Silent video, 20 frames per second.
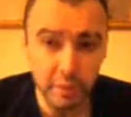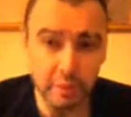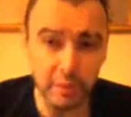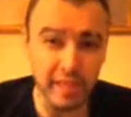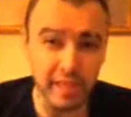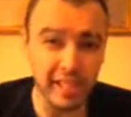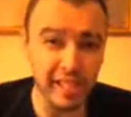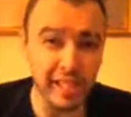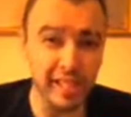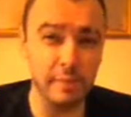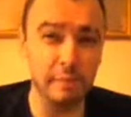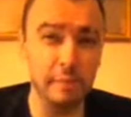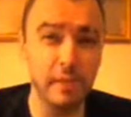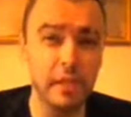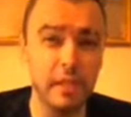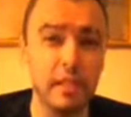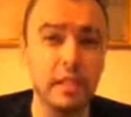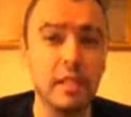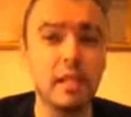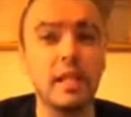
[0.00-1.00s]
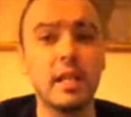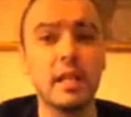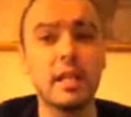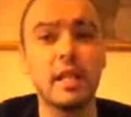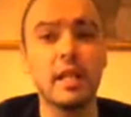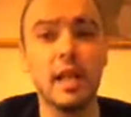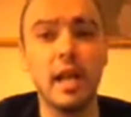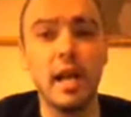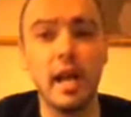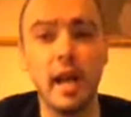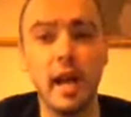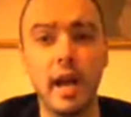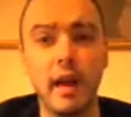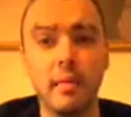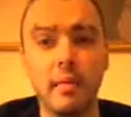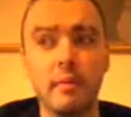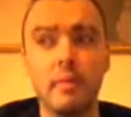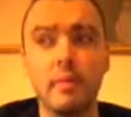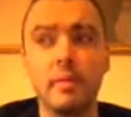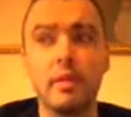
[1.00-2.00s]
But this has been
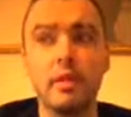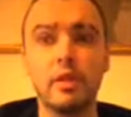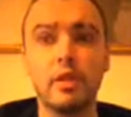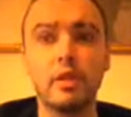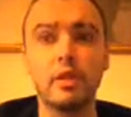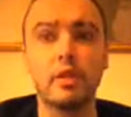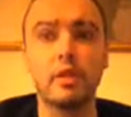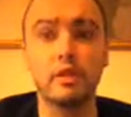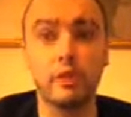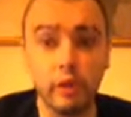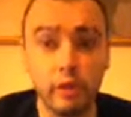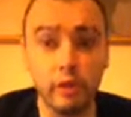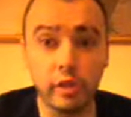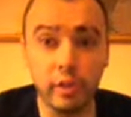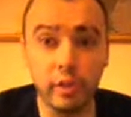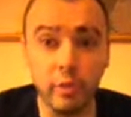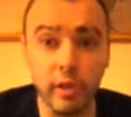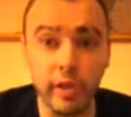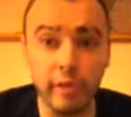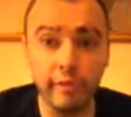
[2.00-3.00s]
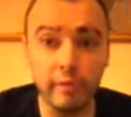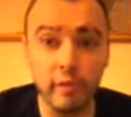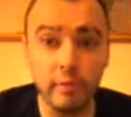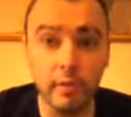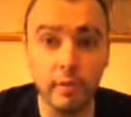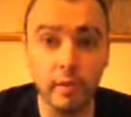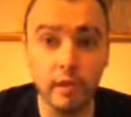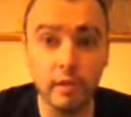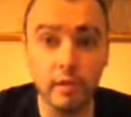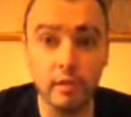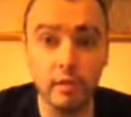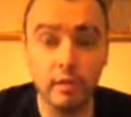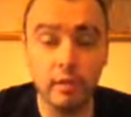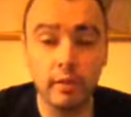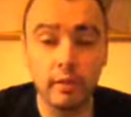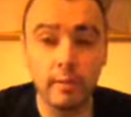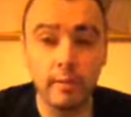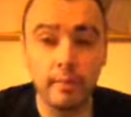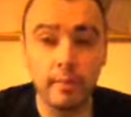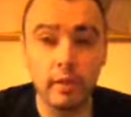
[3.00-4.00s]
taken away from us,
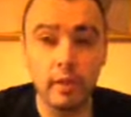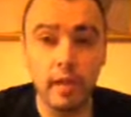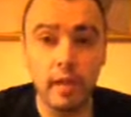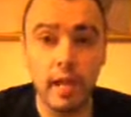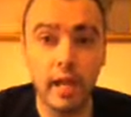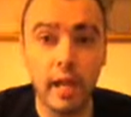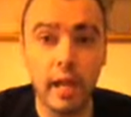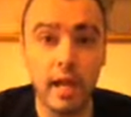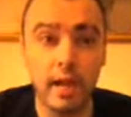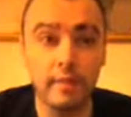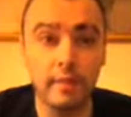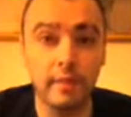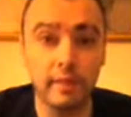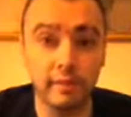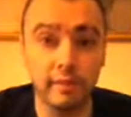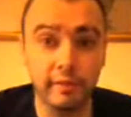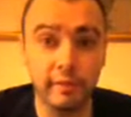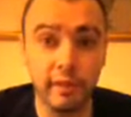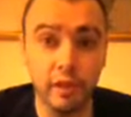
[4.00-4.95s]
and they've